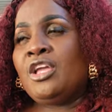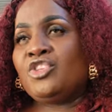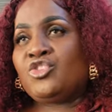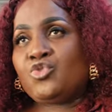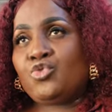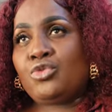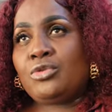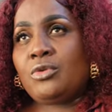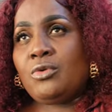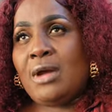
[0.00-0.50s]

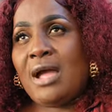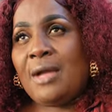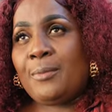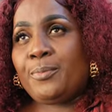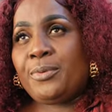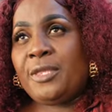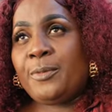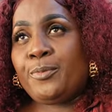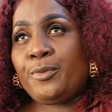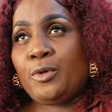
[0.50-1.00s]
You know want
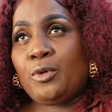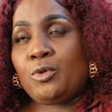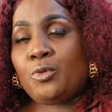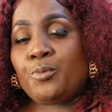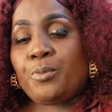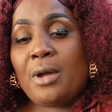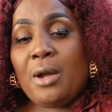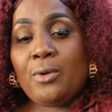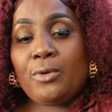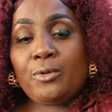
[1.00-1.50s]
people look
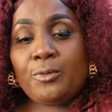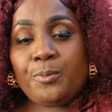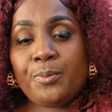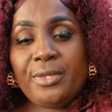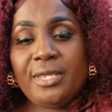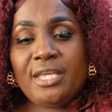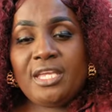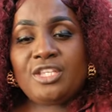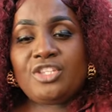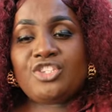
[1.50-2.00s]
on the
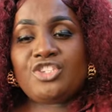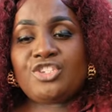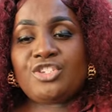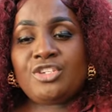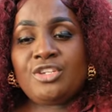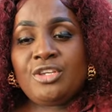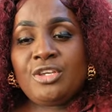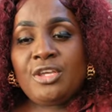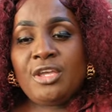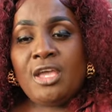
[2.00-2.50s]
page
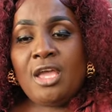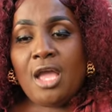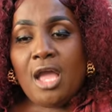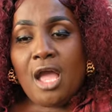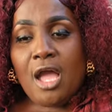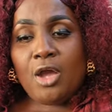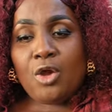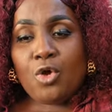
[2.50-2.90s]
and